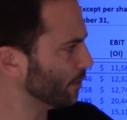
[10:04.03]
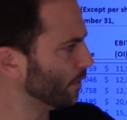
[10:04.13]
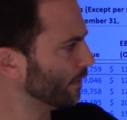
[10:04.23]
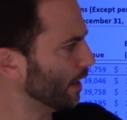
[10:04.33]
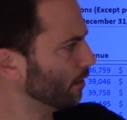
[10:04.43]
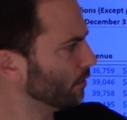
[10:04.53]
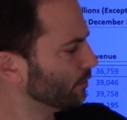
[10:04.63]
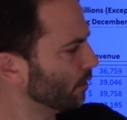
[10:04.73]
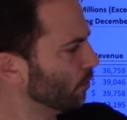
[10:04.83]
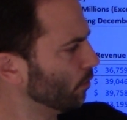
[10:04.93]
We've got,
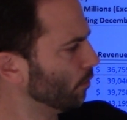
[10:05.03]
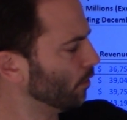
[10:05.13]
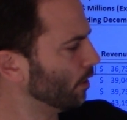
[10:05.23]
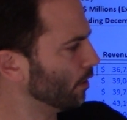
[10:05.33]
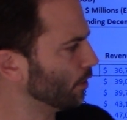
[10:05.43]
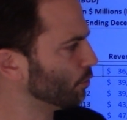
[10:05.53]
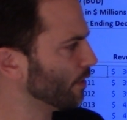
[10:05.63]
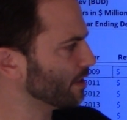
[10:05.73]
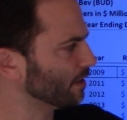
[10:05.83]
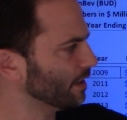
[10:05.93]

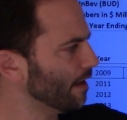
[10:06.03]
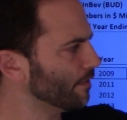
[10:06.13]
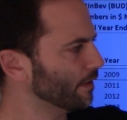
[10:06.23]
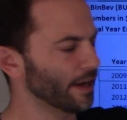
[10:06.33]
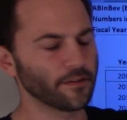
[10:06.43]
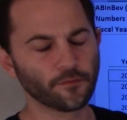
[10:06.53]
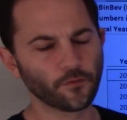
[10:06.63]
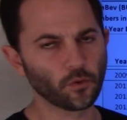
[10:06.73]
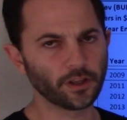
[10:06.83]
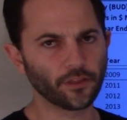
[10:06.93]
2011, they had
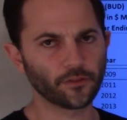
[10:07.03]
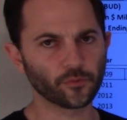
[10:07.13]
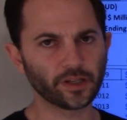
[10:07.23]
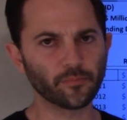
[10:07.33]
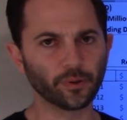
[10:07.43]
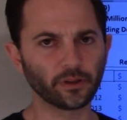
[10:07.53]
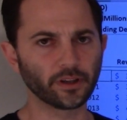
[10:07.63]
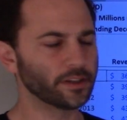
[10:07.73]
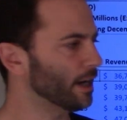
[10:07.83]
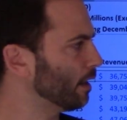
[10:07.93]
$43
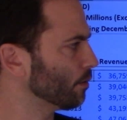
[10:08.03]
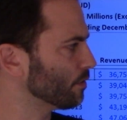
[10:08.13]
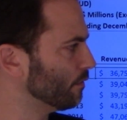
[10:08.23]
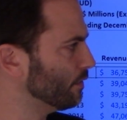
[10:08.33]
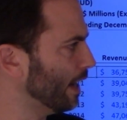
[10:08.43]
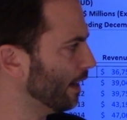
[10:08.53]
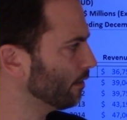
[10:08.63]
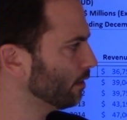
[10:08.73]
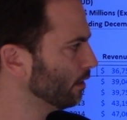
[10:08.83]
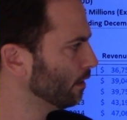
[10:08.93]
billion of
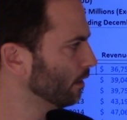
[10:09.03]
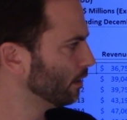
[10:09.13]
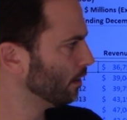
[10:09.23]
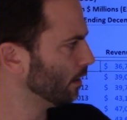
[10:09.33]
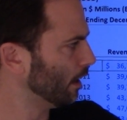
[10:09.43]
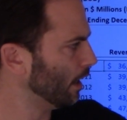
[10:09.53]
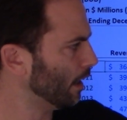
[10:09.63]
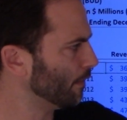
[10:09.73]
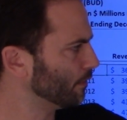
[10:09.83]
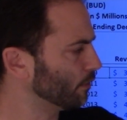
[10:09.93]
debt.
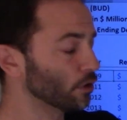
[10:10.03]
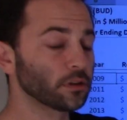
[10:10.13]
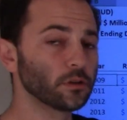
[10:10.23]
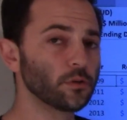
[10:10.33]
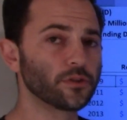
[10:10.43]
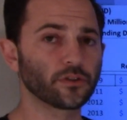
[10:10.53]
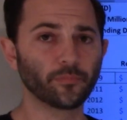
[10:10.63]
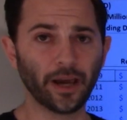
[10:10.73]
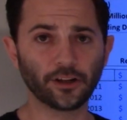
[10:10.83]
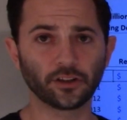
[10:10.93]
This includes, there's a
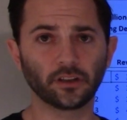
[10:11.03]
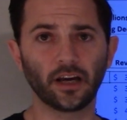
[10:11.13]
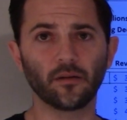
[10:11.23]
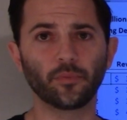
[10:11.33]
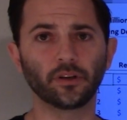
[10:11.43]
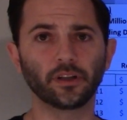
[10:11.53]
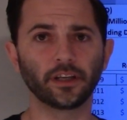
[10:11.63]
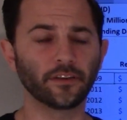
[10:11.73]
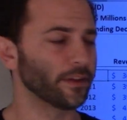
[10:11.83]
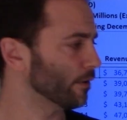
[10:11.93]
pension liability
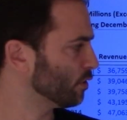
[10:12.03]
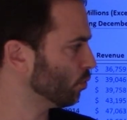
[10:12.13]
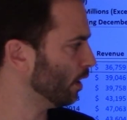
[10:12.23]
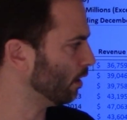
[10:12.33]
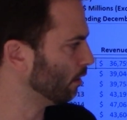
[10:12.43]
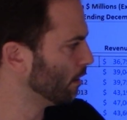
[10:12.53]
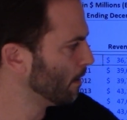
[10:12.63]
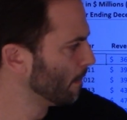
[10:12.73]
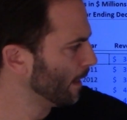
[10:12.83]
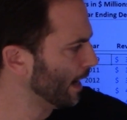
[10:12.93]
in there as well.
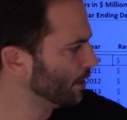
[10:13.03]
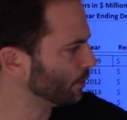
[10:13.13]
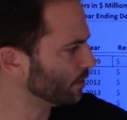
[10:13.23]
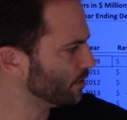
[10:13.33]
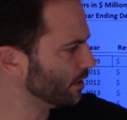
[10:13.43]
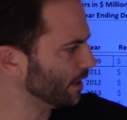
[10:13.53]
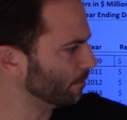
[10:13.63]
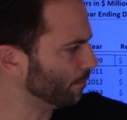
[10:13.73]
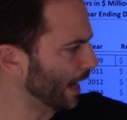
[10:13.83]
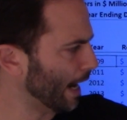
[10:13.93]
And you can see
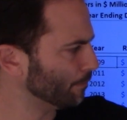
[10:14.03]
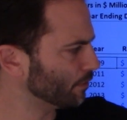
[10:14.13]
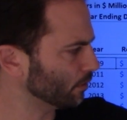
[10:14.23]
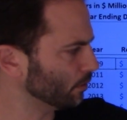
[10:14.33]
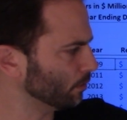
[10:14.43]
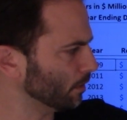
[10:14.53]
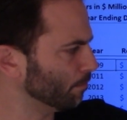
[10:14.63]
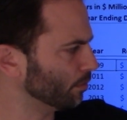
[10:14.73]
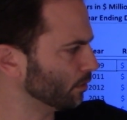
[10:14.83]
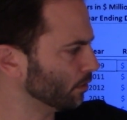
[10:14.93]
it absolutely
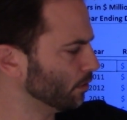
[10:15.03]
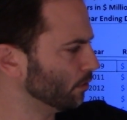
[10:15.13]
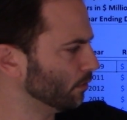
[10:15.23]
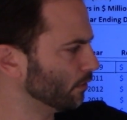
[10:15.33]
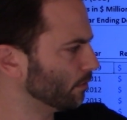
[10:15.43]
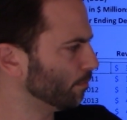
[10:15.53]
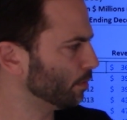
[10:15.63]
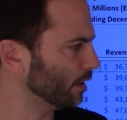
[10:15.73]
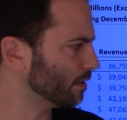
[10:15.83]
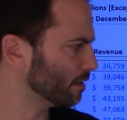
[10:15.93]
balloons,
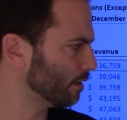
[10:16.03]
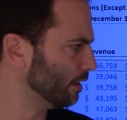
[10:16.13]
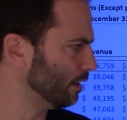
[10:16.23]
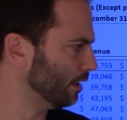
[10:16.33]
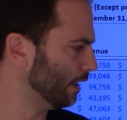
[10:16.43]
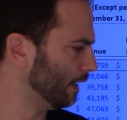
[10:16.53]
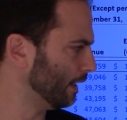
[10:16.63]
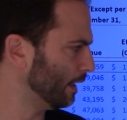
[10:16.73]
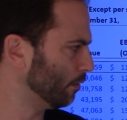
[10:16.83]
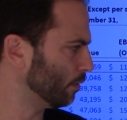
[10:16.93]
plus the,
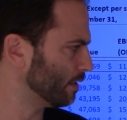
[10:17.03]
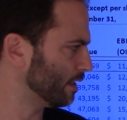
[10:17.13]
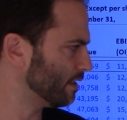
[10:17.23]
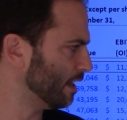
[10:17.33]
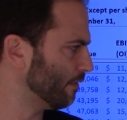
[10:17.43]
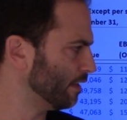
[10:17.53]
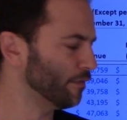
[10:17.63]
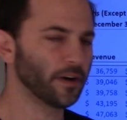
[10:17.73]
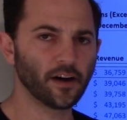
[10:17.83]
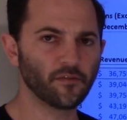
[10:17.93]

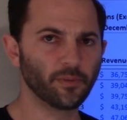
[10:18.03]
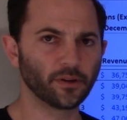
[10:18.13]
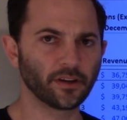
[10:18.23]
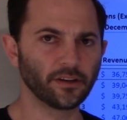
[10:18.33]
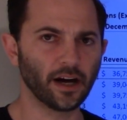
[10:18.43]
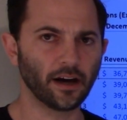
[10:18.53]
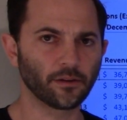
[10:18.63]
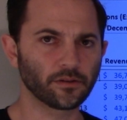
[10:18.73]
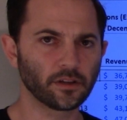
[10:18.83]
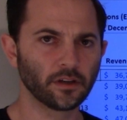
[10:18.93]
$75 billion
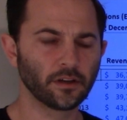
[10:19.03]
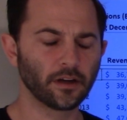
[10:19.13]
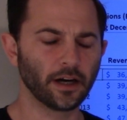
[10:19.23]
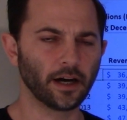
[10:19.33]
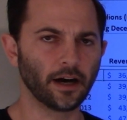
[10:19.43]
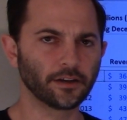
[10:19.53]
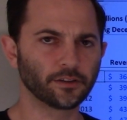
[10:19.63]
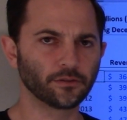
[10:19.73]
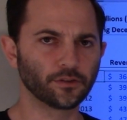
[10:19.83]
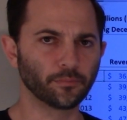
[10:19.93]

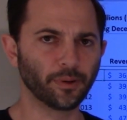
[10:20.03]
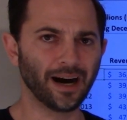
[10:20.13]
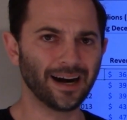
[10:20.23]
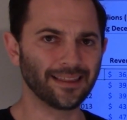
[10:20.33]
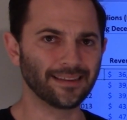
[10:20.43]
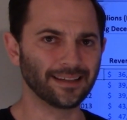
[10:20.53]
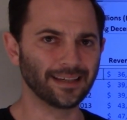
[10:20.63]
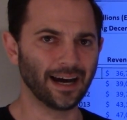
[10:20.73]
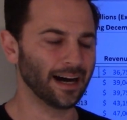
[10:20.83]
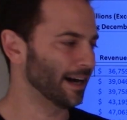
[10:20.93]
to buy the
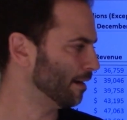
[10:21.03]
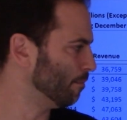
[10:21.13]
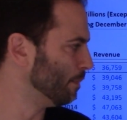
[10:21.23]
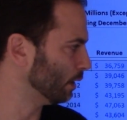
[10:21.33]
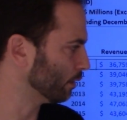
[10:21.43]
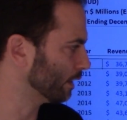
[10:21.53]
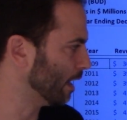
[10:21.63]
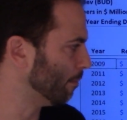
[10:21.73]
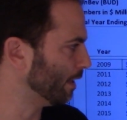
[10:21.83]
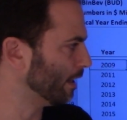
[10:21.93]
Miller
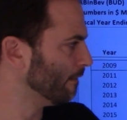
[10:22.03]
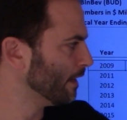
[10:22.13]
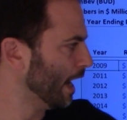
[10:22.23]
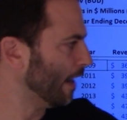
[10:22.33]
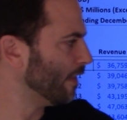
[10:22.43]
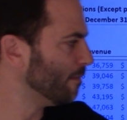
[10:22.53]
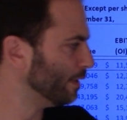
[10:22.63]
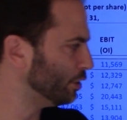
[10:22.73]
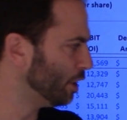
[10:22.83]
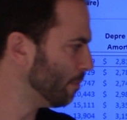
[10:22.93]
Company. And they've
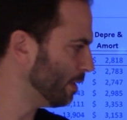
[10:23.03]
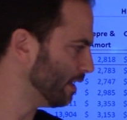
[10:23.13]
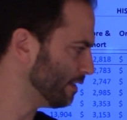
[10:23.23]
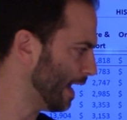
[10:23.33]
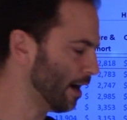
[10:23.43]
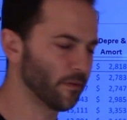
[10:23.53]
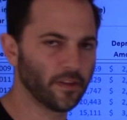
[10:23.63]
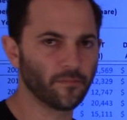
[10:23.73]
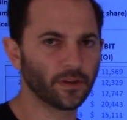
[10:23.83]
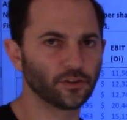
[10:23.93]
been chipping it down.
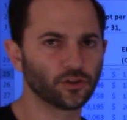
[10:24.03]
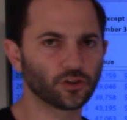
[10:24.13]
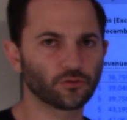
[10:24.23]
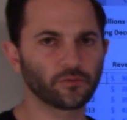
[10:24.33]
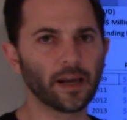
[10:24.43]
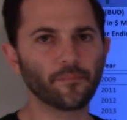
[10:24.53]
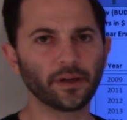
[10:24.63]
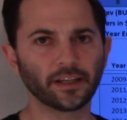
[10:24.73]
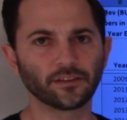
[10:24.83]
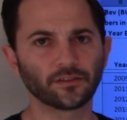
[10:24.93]
They've been
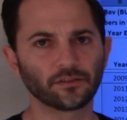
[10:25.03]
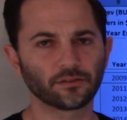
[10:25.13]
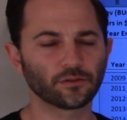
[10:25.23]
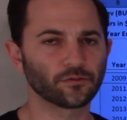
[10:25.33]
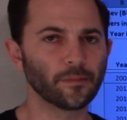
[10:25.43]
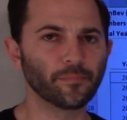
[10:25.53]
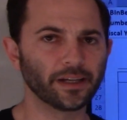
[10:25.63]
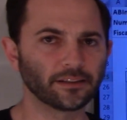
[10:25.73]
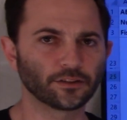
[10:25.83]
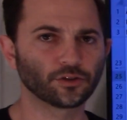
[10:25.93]
scraping and
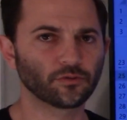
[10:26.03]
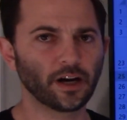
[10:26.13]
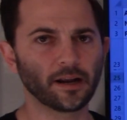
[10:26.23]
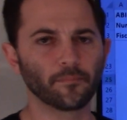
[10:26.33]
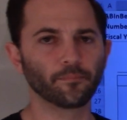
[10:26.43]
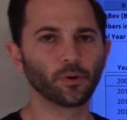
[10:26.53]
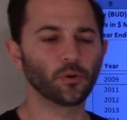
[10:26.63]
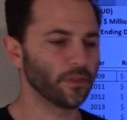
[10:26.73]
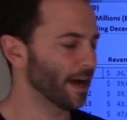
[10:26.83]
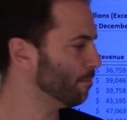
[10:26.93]
scrimping to try to
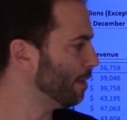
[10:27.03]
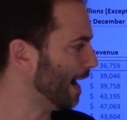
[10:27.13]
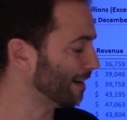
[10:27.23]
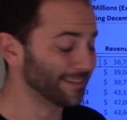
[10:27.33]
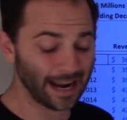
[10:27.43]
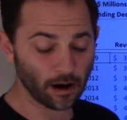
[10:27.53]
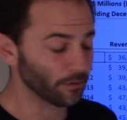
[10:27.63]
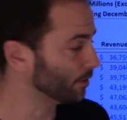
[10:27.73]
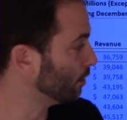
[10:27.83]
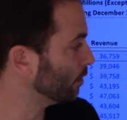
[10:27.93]
pull that back down
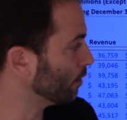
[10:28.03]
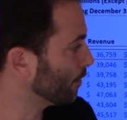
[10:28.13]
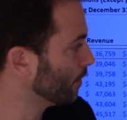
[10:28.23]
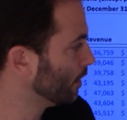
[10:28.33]
to earth.